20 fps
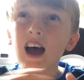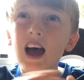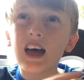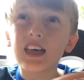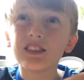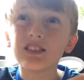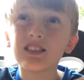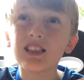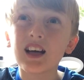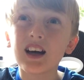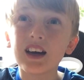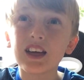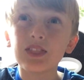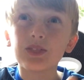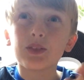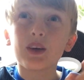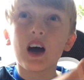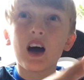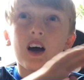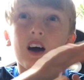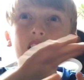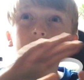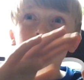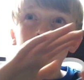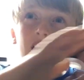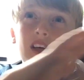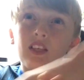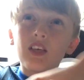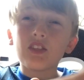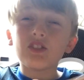and like that,
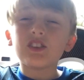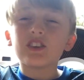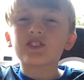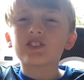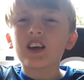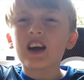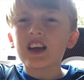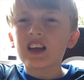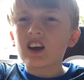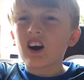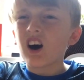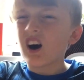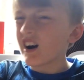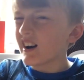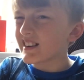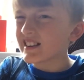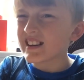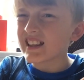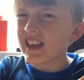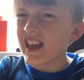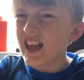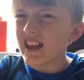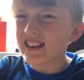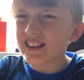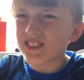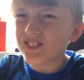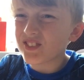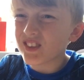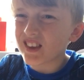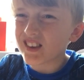and there's like hardly
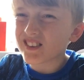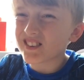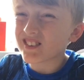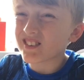anything